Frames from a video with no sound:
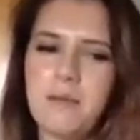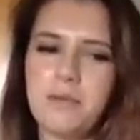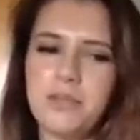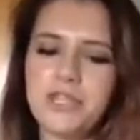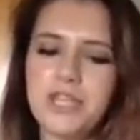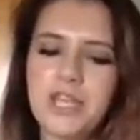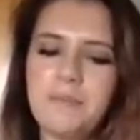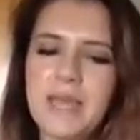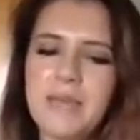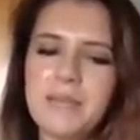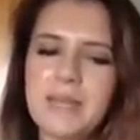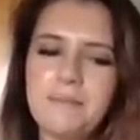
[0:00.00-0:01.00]
But two
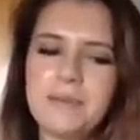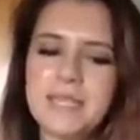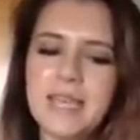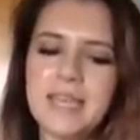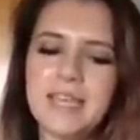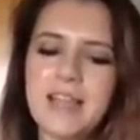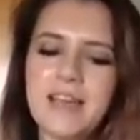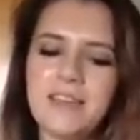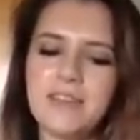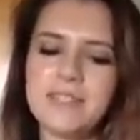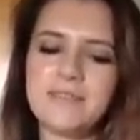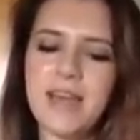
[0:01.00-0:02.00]
people in particular,
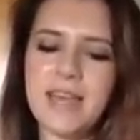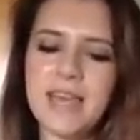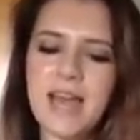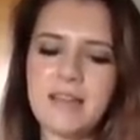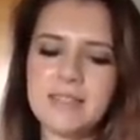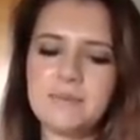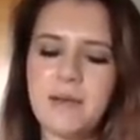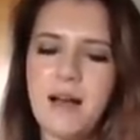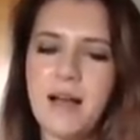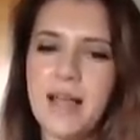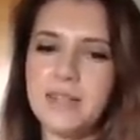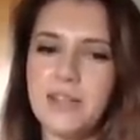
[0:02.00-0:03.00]
your divine
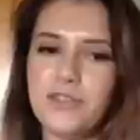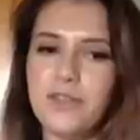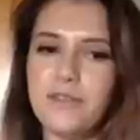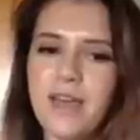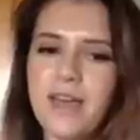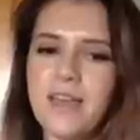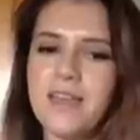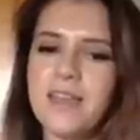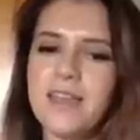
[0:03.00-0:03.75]
counterpart and another,